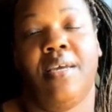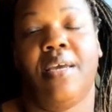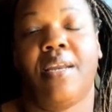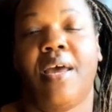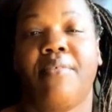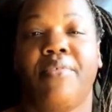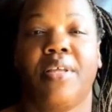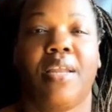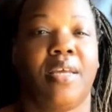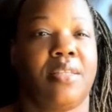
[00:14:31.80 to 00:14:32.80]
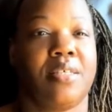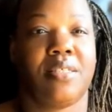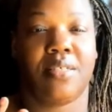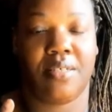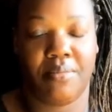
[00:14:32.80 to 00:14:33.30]
And I feel like this
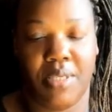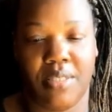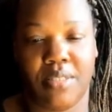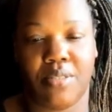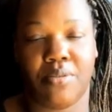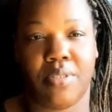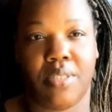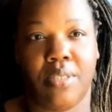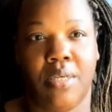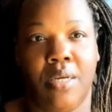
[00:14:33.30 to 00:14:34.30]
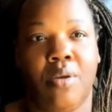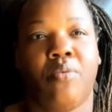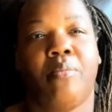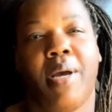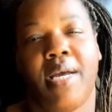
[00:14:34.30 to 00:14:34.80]
young man's story
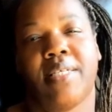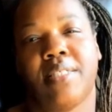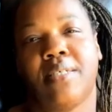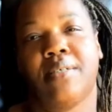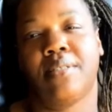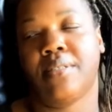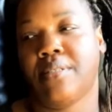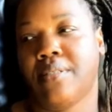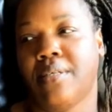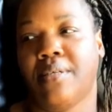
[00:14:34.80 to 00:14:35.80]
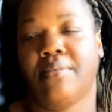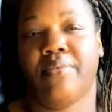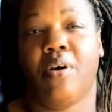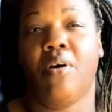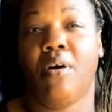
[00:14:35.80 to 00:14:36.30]
reminds us of
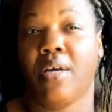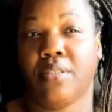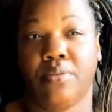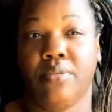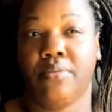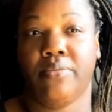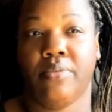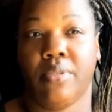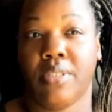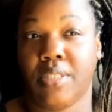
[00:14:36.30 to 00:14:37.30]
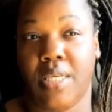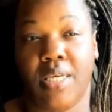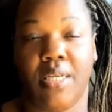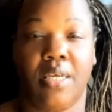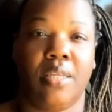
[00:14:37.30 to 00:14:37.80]
a hard truth.
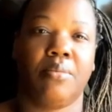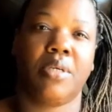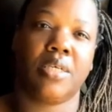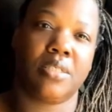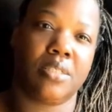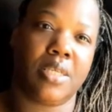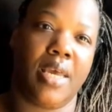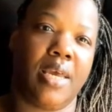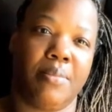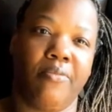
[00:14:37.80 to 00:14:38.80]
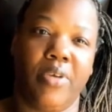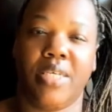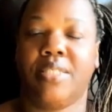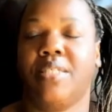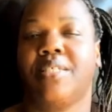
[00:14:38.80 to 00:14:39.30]
Staying together because the time
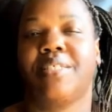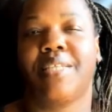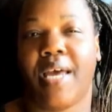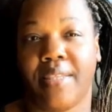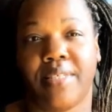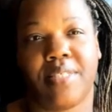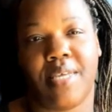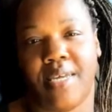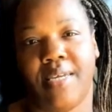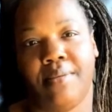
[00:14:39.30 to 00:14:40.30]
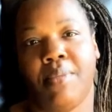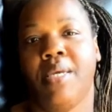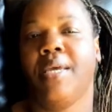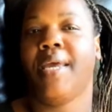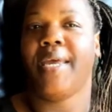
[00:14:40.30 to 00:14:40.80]
invested is not the same
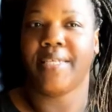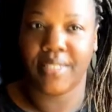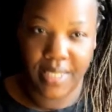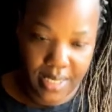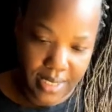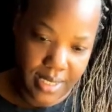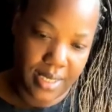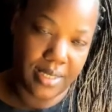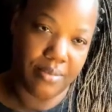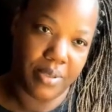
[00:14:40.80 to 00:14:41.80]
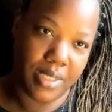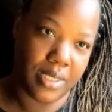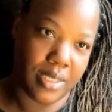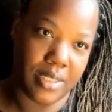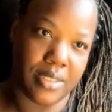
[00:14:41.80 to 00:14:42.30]
as staying together
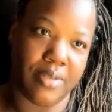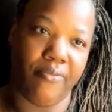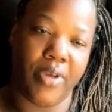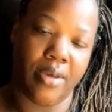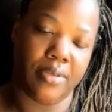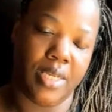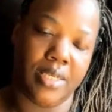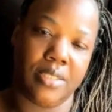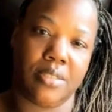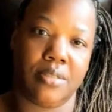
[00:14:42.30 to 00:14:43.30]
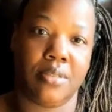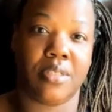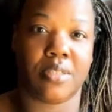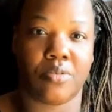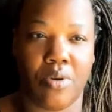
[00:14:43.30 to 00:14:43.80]
because the foundation
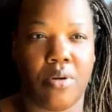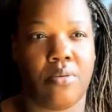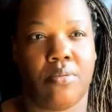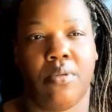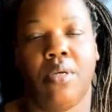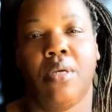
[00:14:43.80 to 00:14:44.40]
is strong.